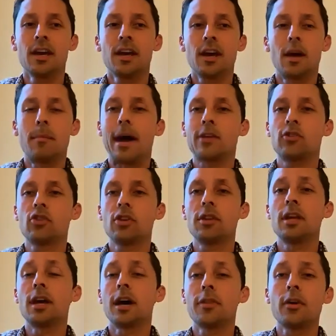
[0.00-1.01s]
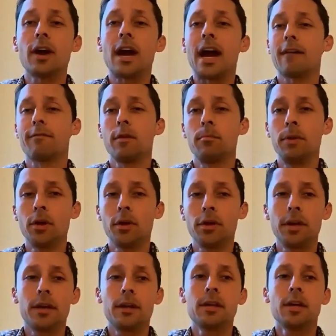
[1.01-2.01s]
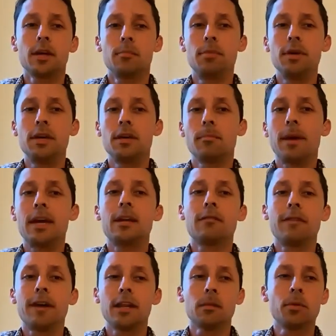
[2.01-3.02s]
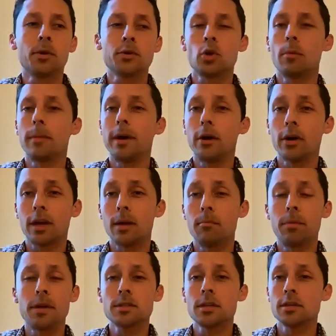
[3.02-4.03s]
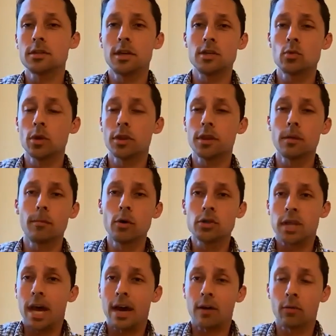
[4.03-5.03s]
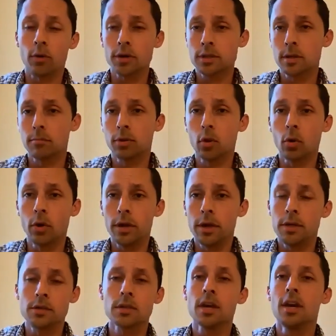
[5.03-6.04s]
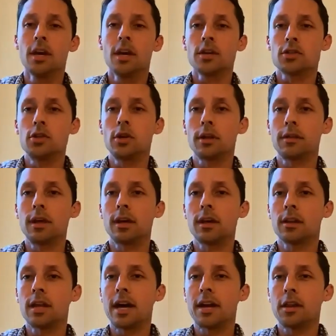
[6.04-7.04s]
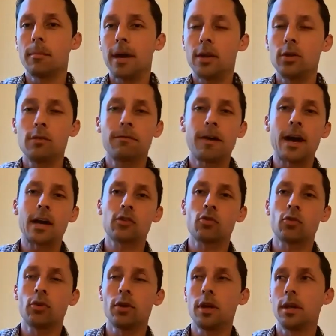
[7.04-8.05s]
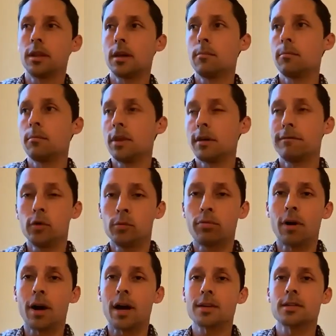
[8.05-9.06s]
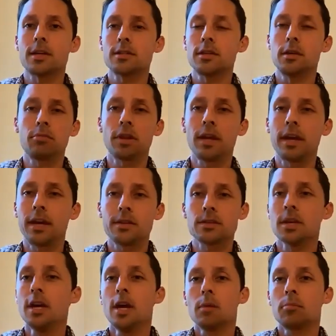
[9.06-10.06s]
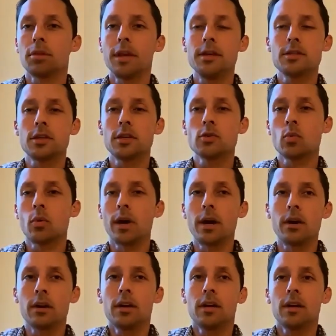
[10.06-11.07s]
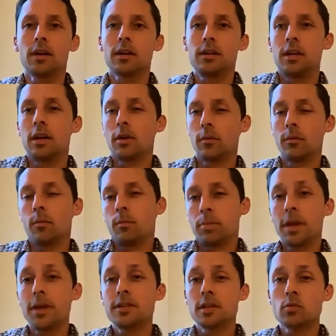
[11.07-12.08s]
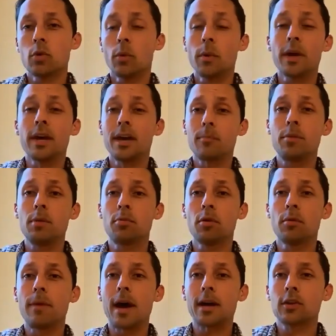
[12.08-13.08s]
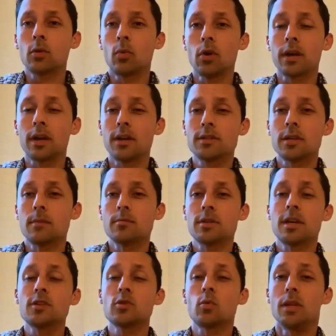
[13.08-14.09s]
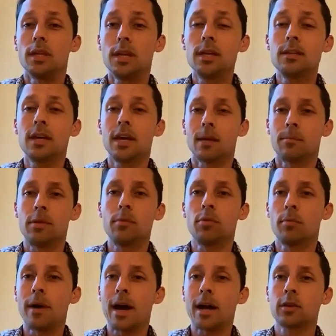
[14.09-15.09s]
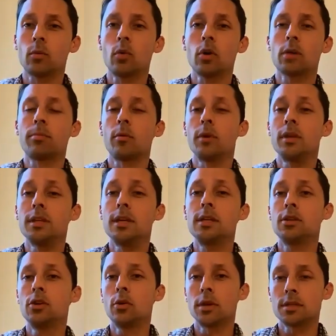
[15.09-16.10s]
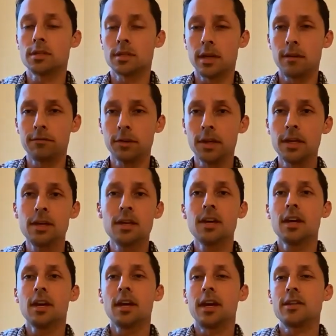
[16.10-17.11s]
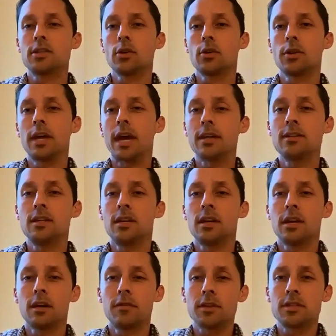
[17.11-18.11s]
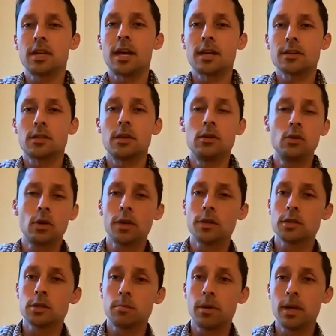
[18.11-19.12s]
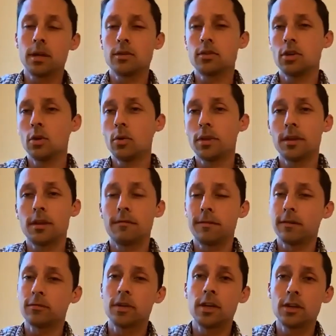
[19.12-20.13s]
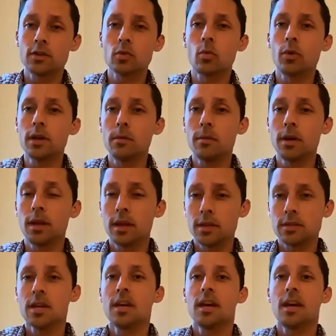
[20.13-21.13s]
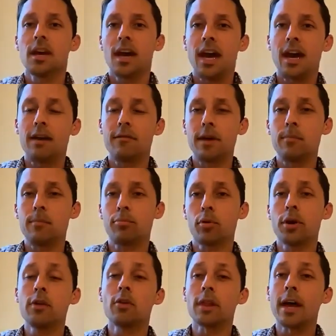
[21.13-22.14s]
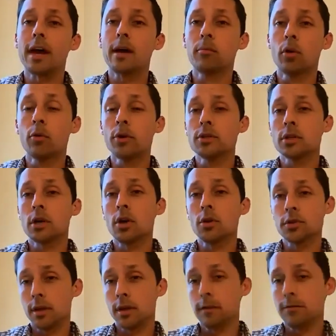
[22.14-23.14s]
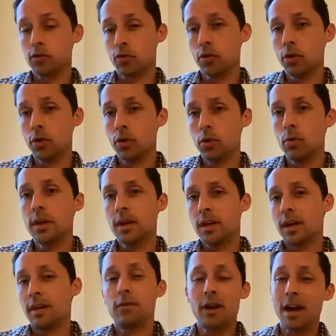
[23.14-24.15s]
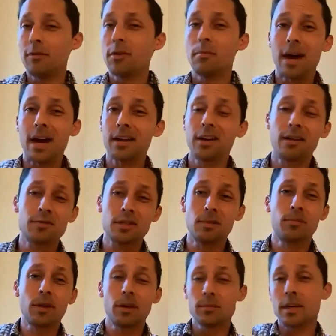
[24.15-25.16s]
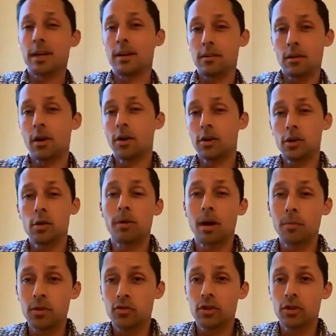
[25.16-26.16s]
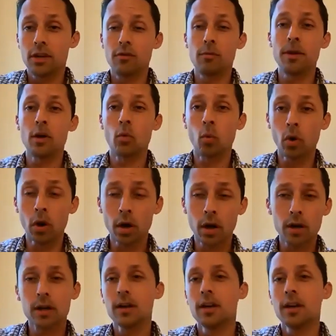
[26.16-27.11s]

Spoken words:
Imagine the other 500 million being made available to American businesses with the most at-risk employees. So you can think a lot of the manufacturing, the food processing plants, places where we can get people back to work. And in some sense, we need to get people back to work, but we need to do it safely. And so the idea of a test that you can spit into within 15 to 20 minutes, have a pretty reliable result if true. If you're having bad enough symptoms, I'd argue you probably shouldn't even be at work.